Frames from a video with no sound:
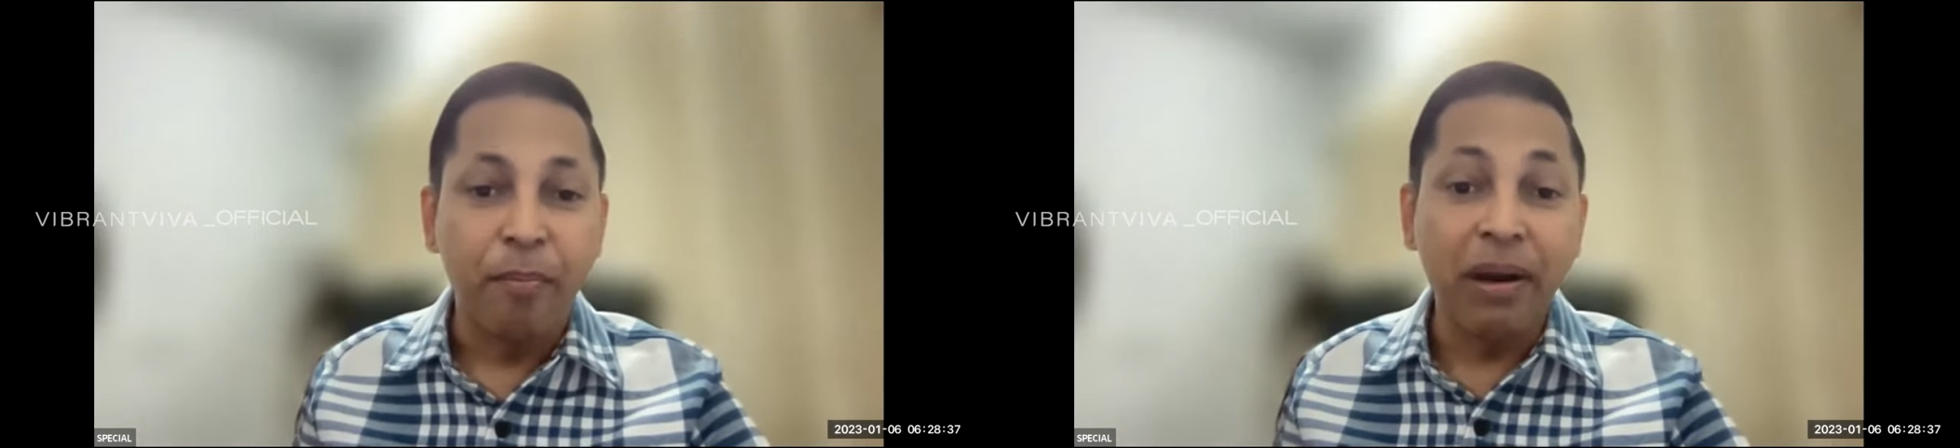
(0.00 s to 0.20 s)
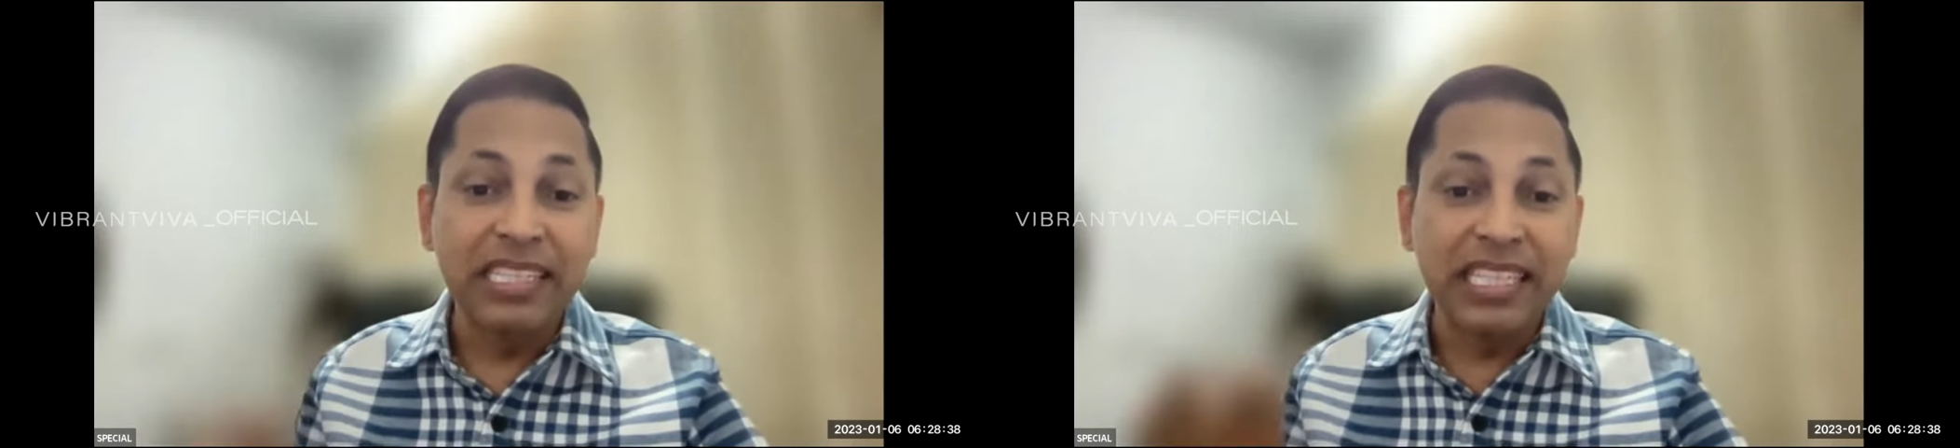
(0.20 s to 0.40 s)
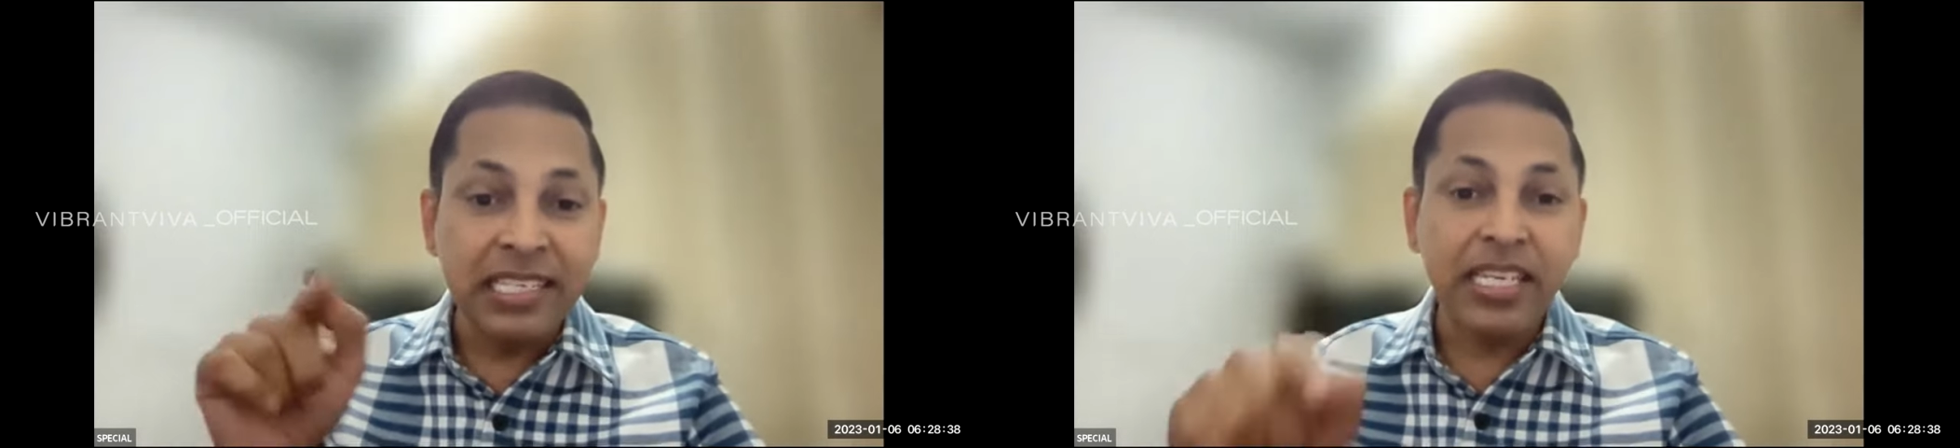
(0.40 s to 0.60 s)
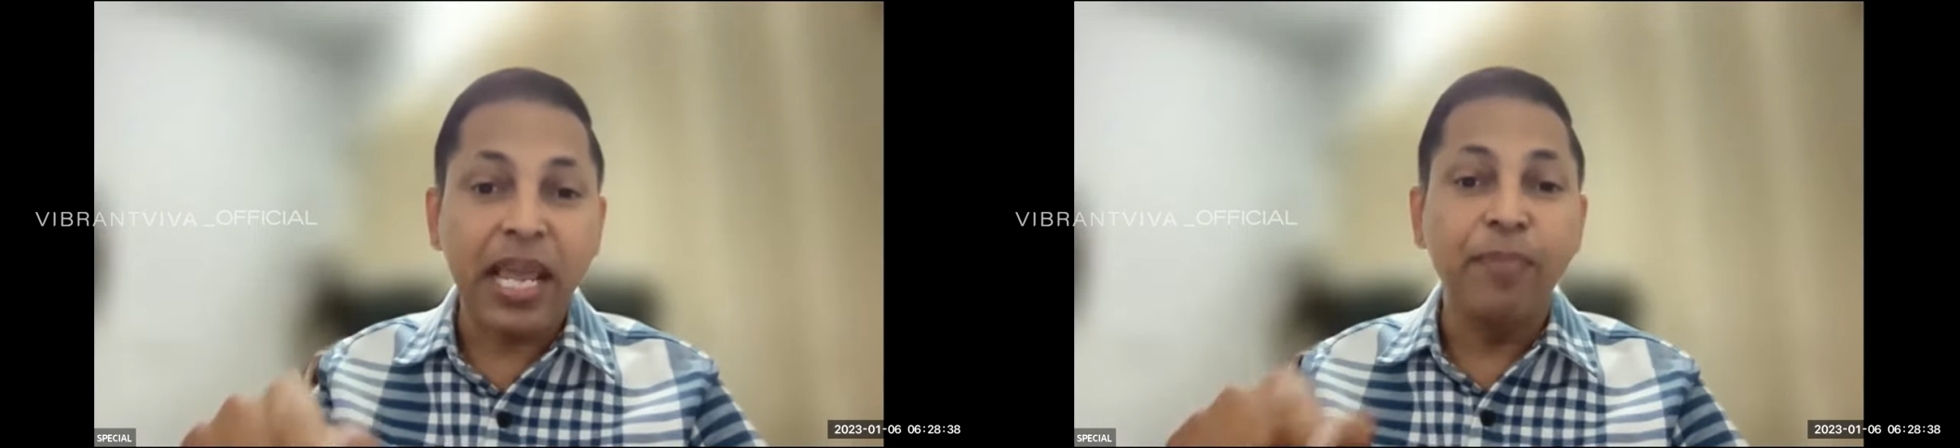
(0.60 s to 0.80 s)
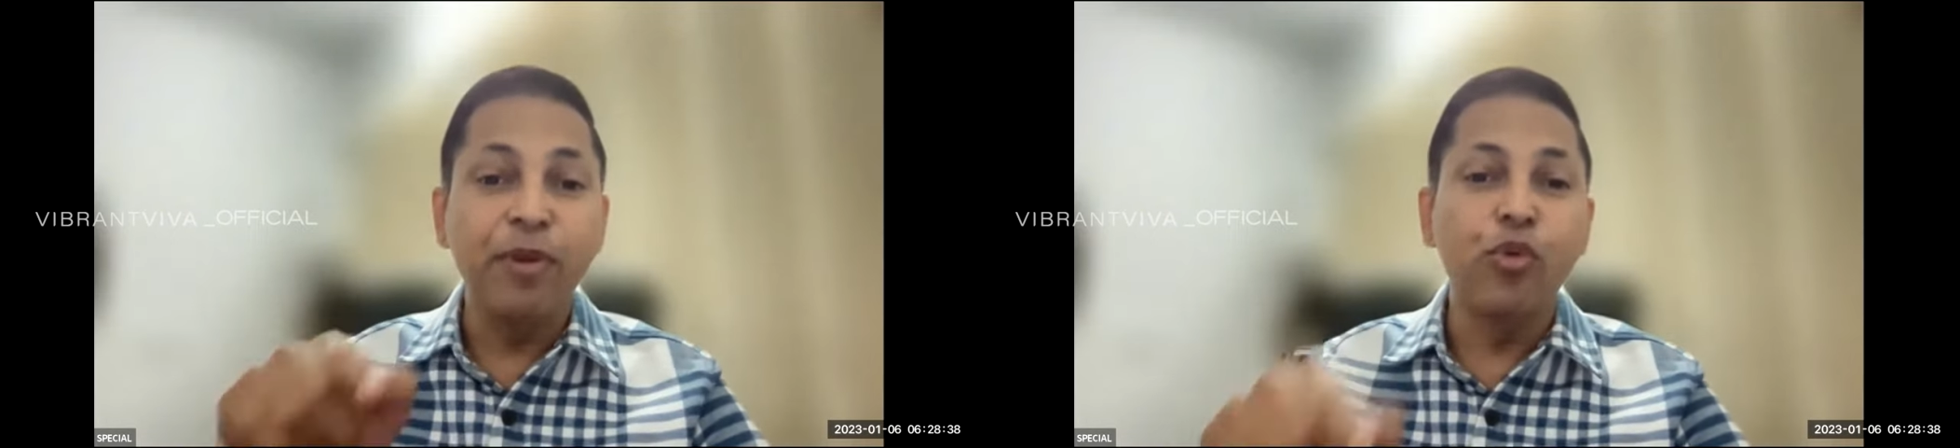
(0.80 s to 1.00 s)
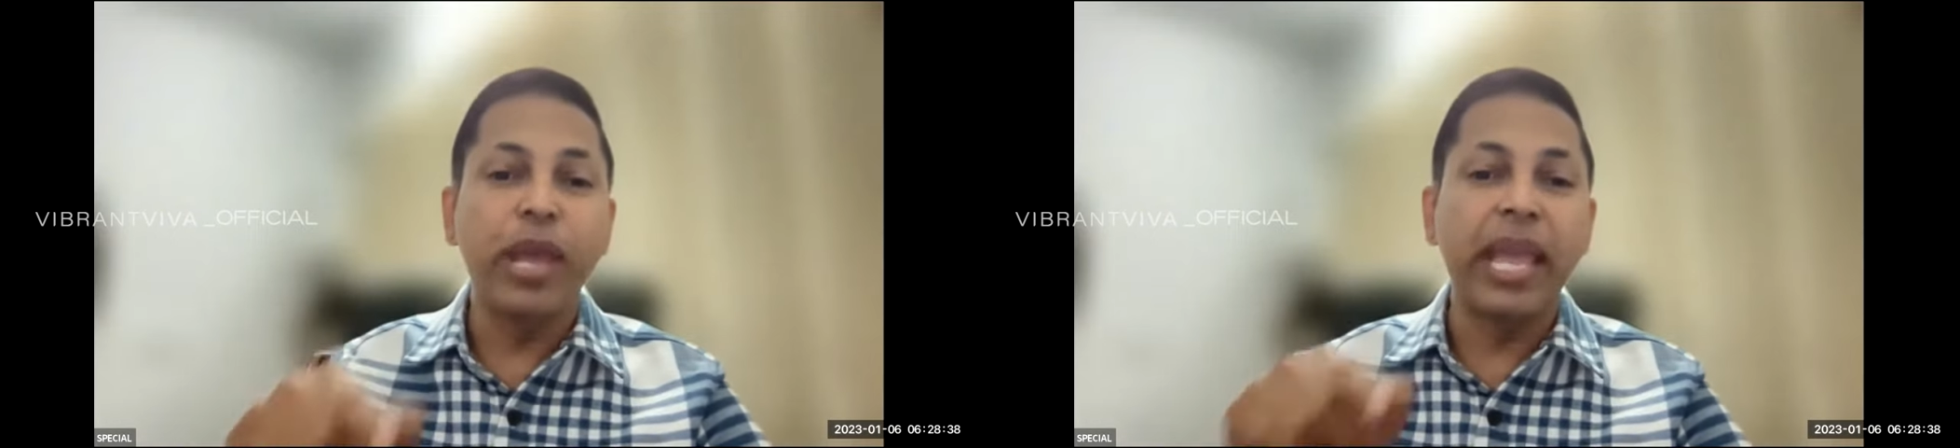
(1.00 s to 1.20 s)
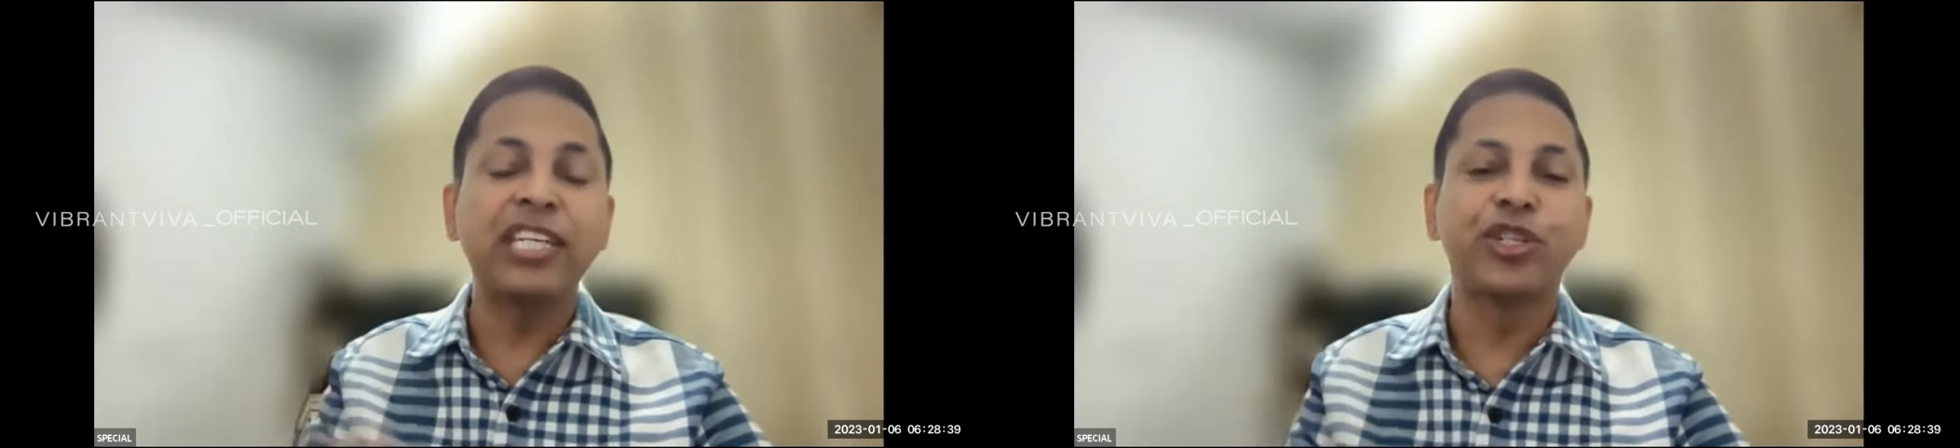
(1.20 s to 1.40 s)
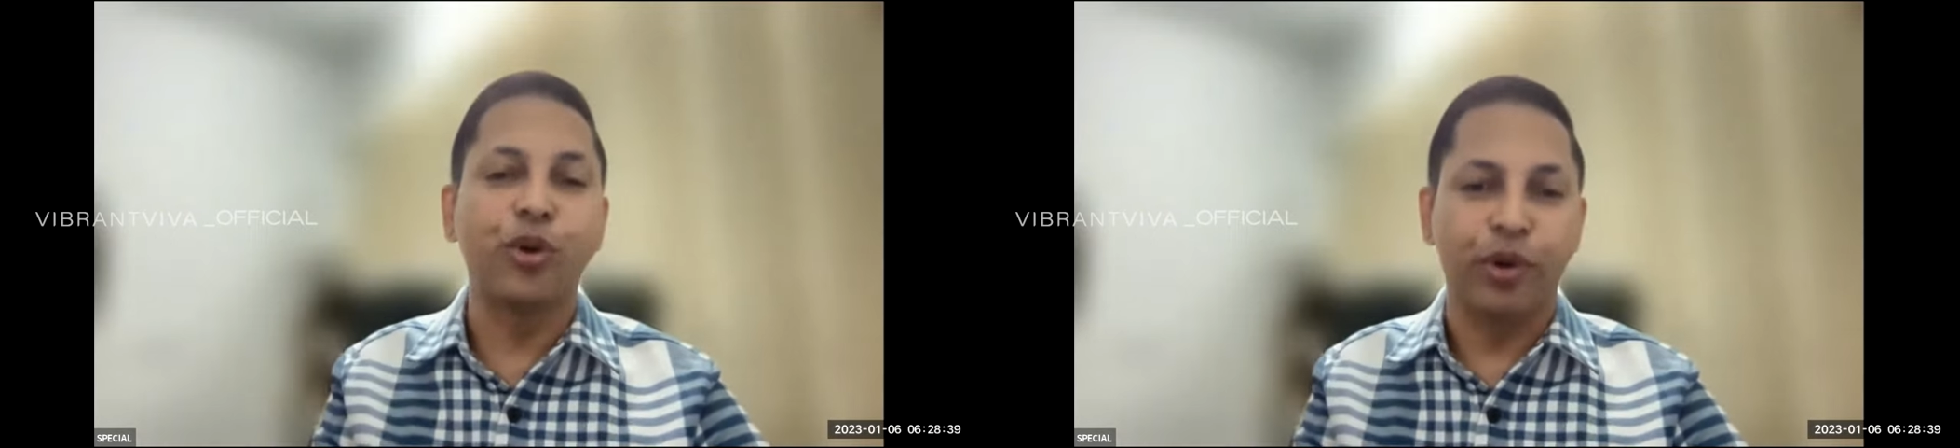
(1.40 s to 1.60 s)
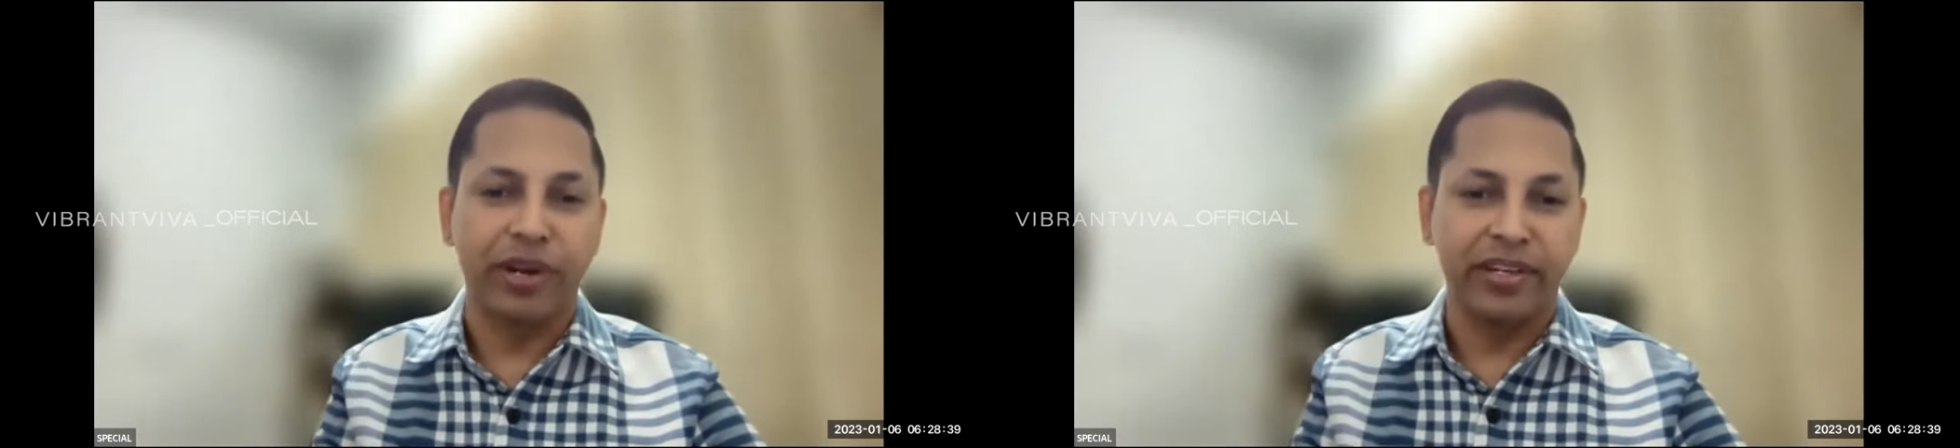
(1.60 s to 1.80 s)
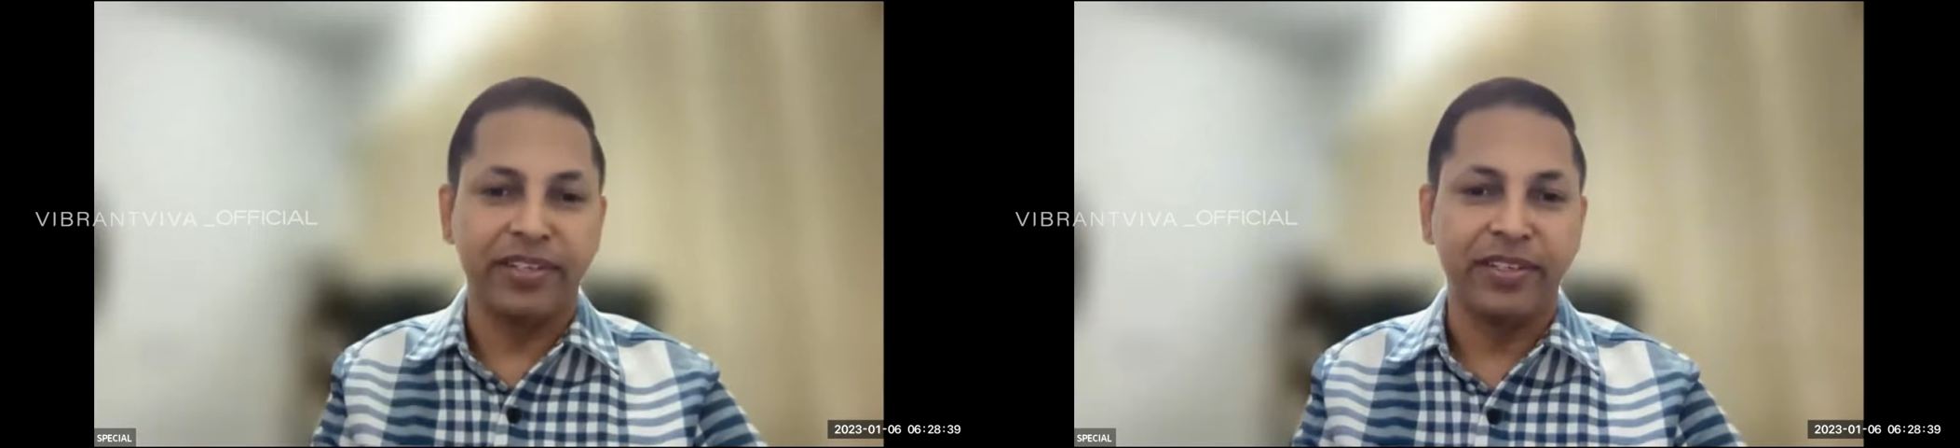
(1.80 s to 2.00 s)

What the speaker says: But this time you ensure.